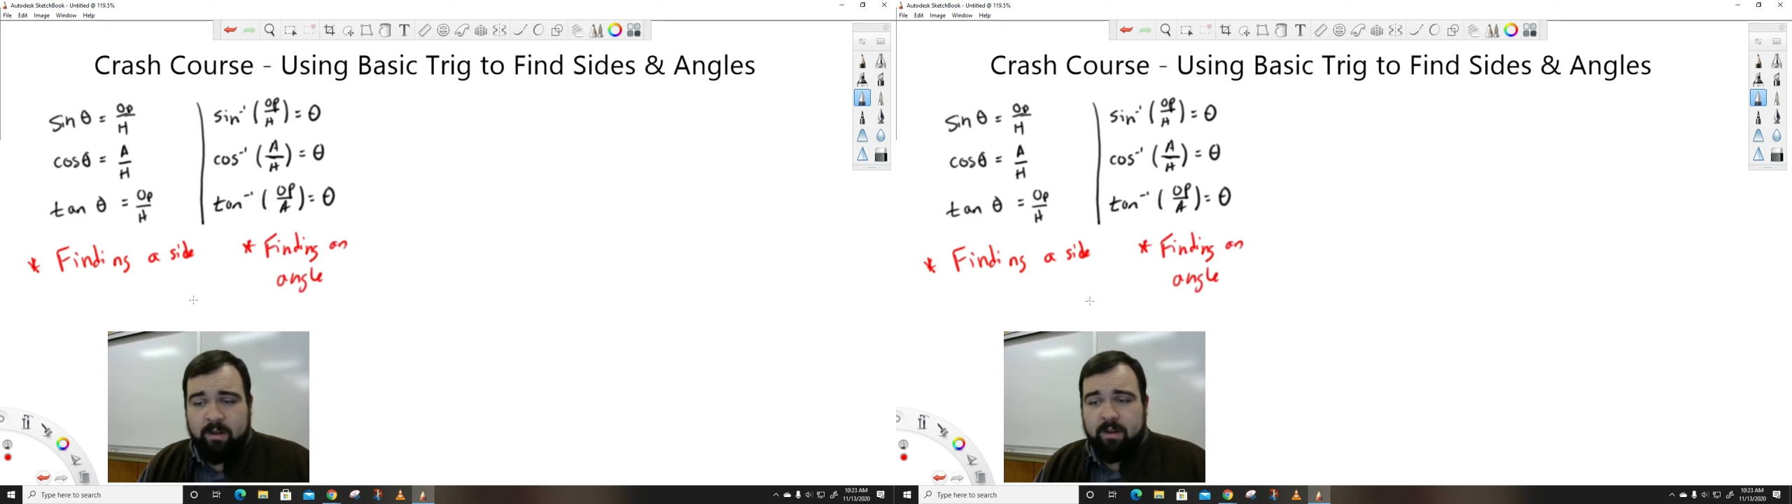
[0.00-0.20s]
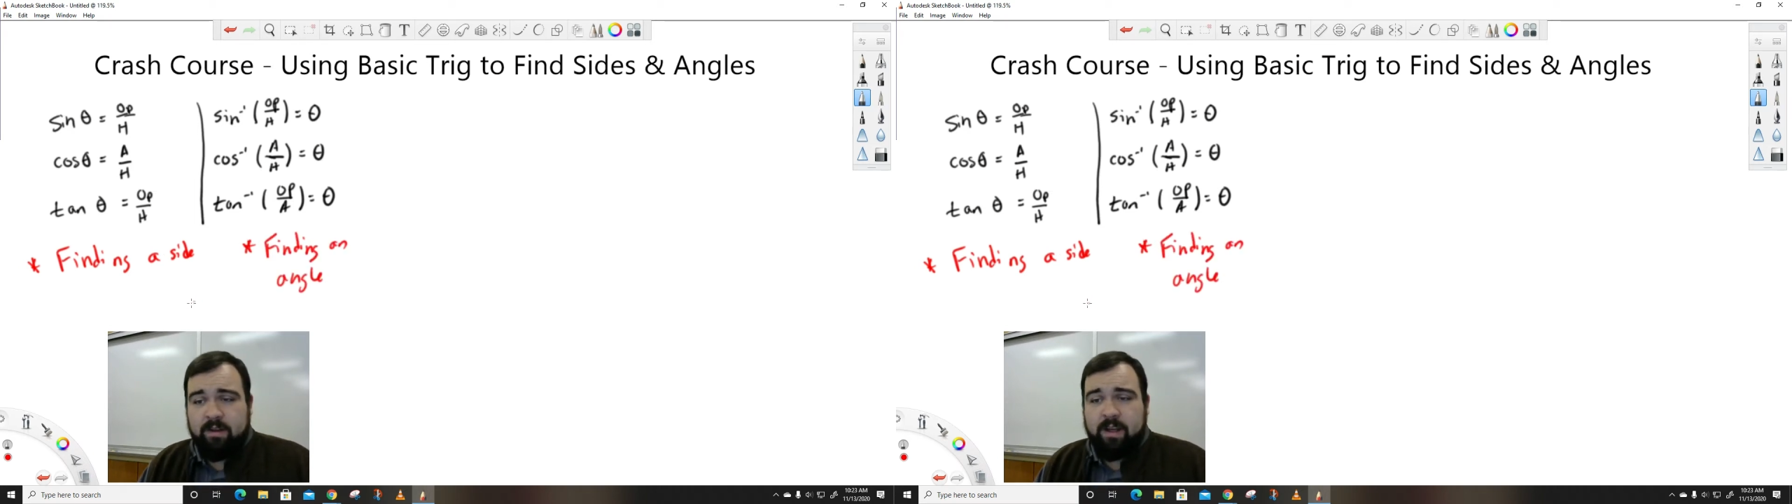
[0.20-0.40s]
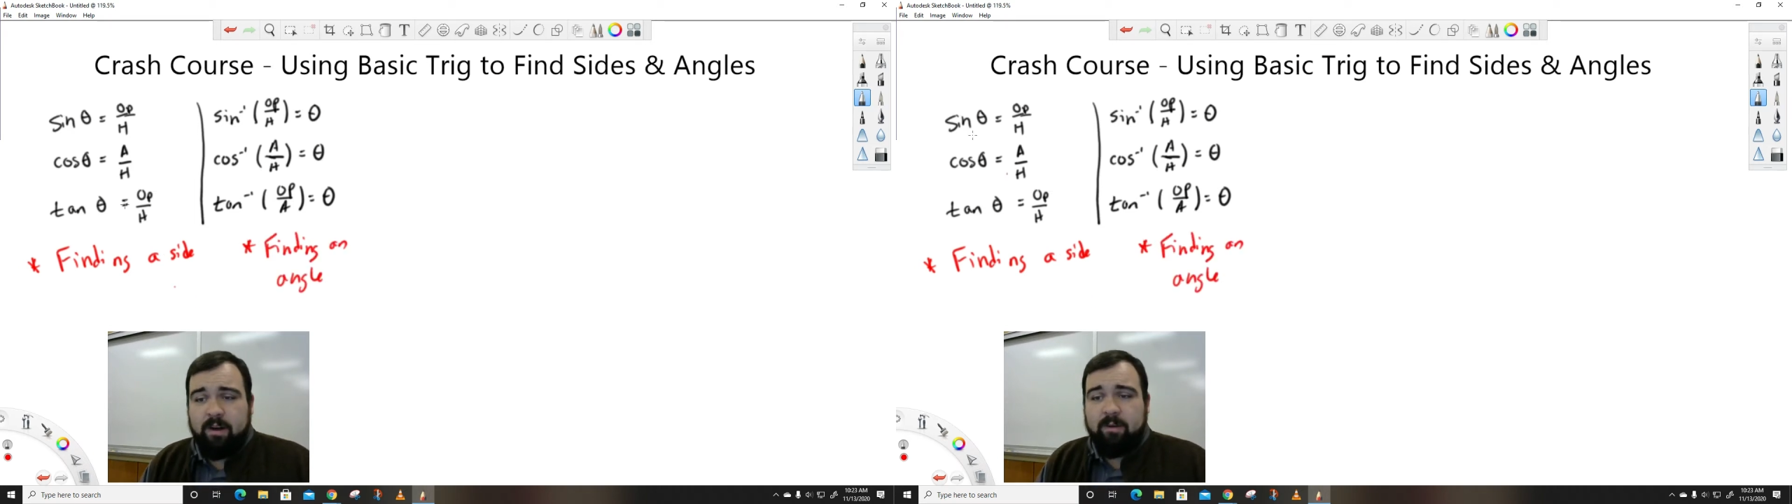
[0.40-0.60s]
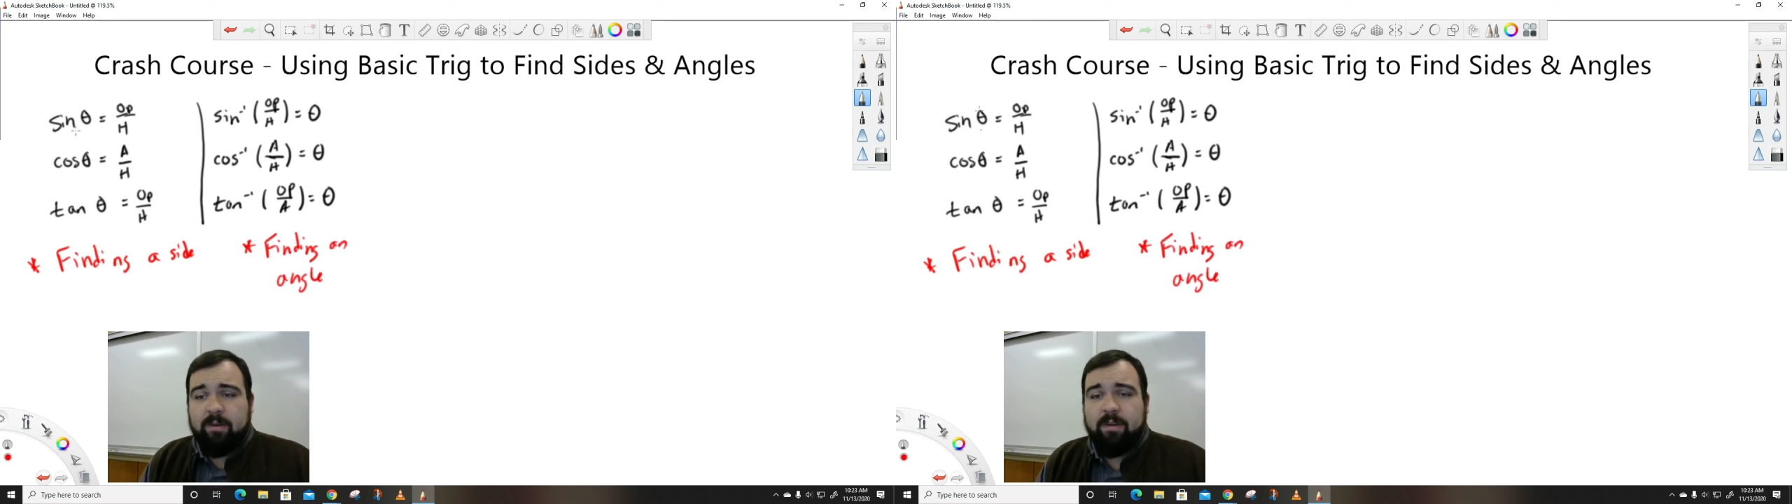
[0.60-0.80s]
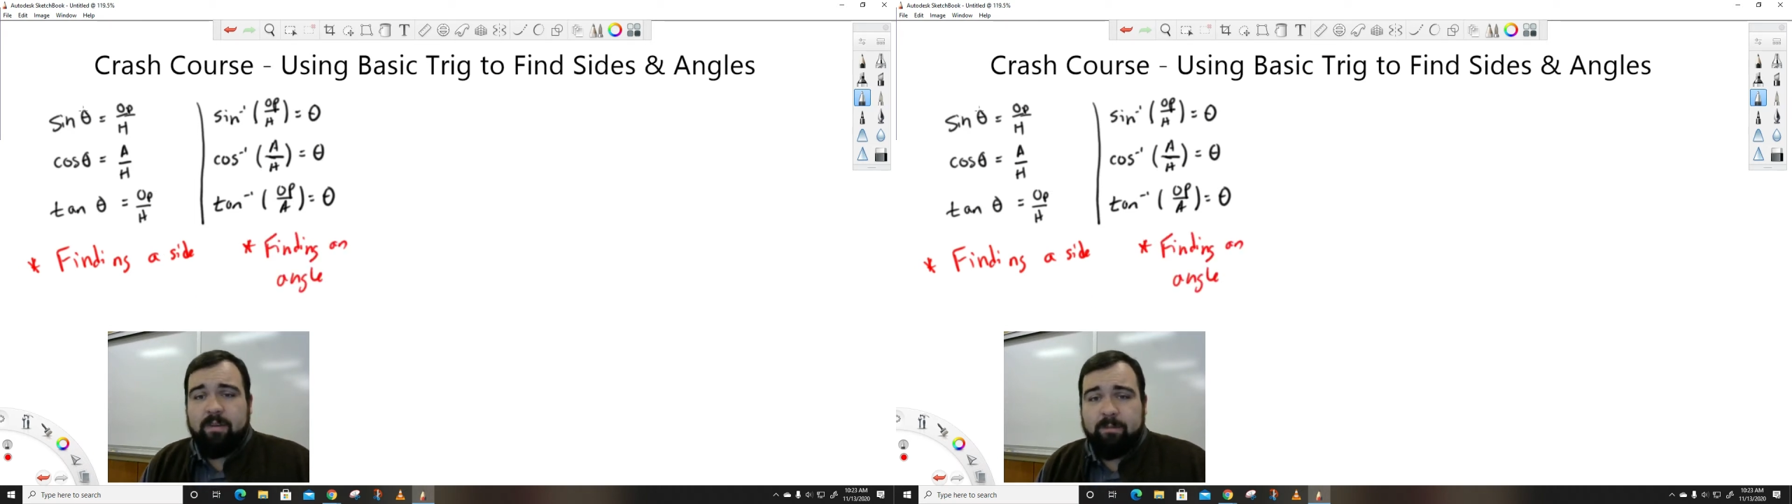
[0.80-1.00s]
Now,
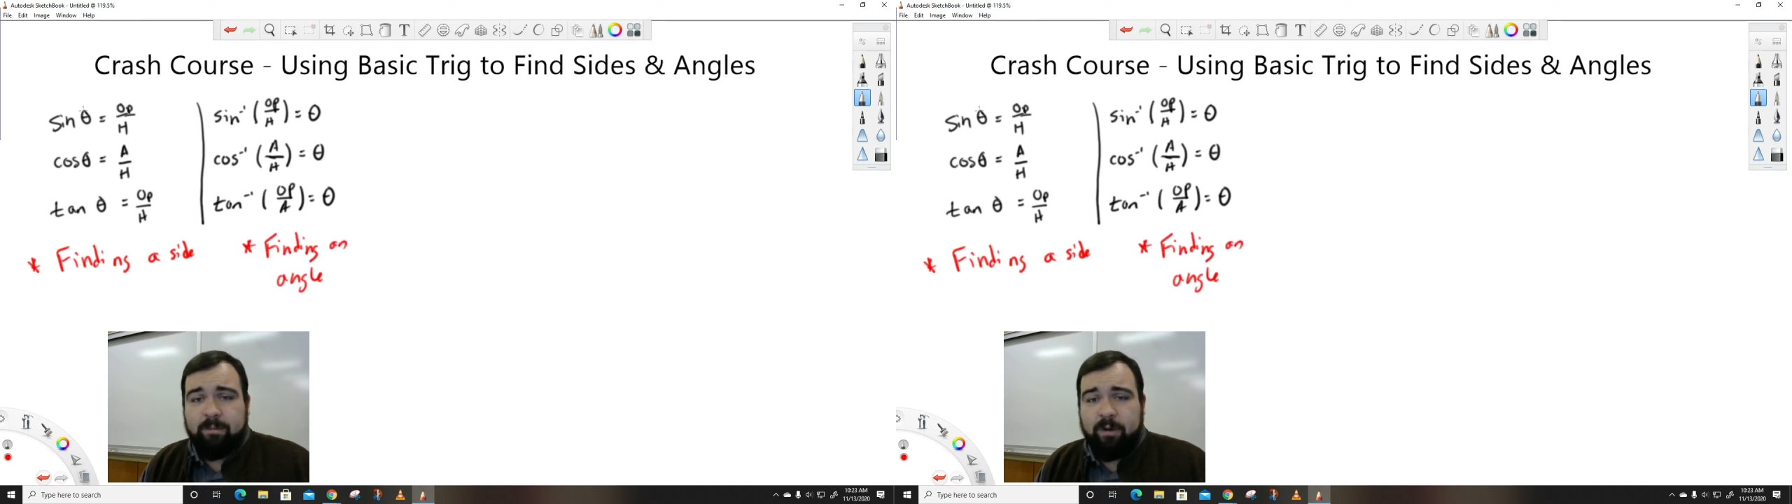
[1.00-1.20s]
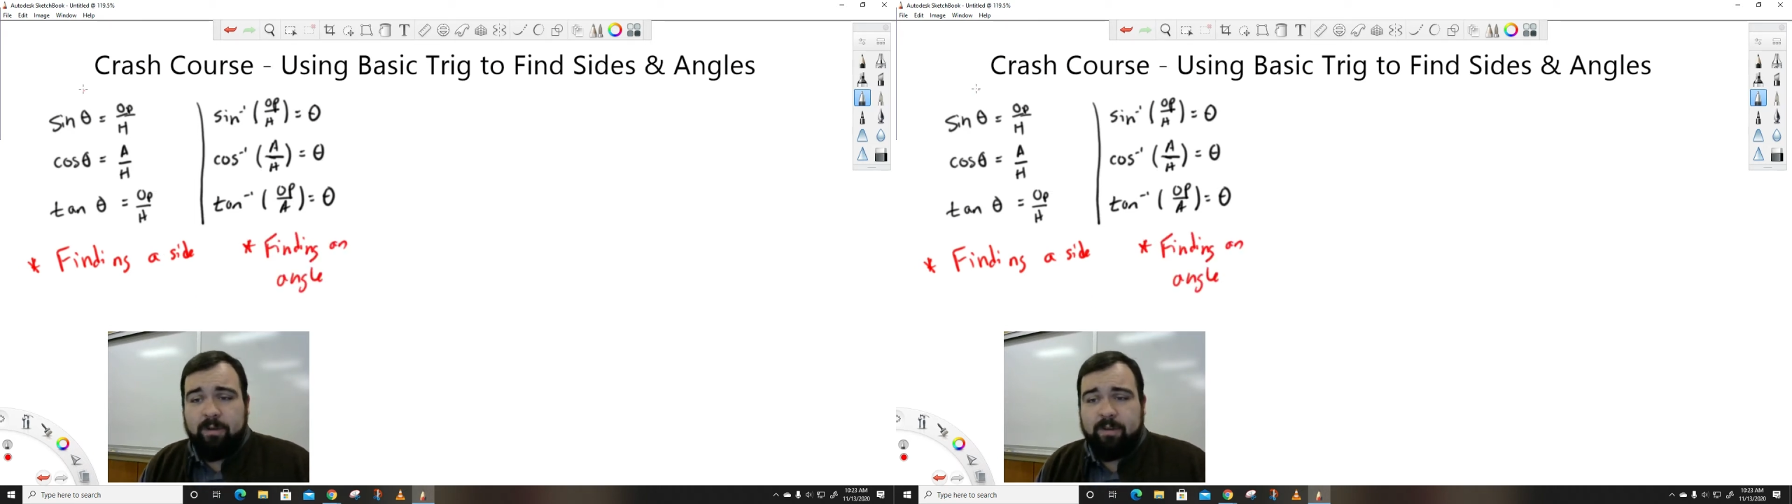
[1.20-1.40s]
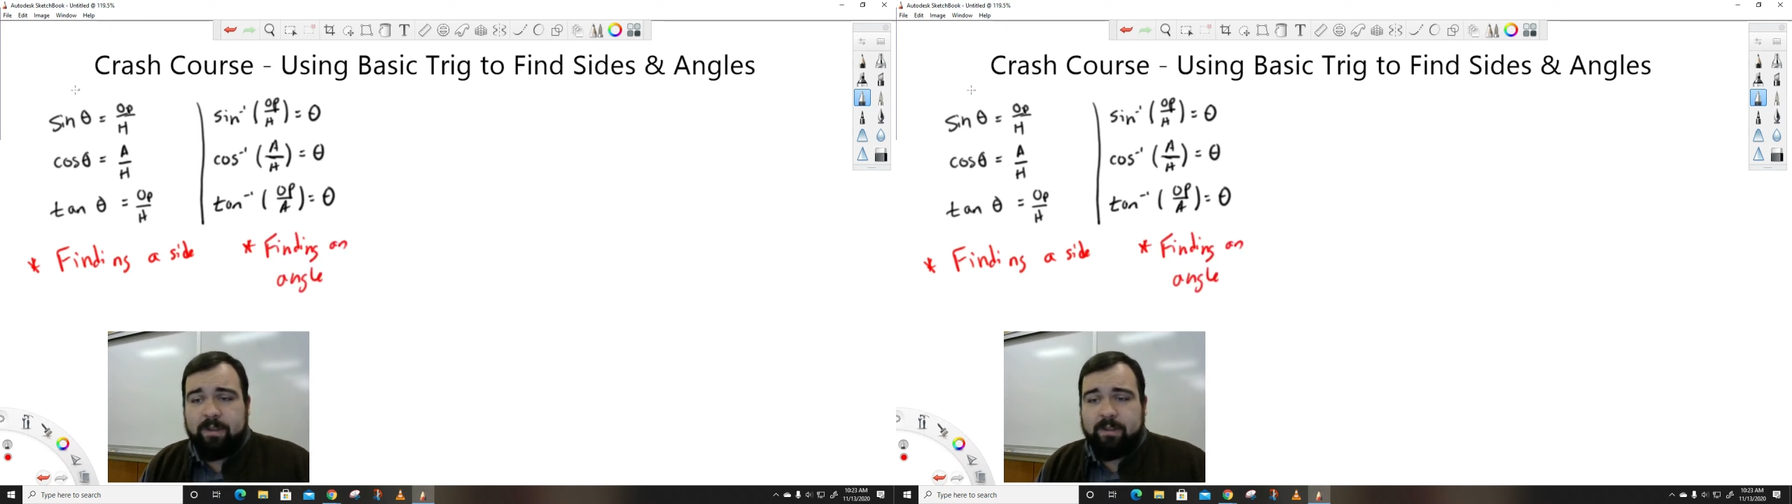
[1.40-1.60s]
both of these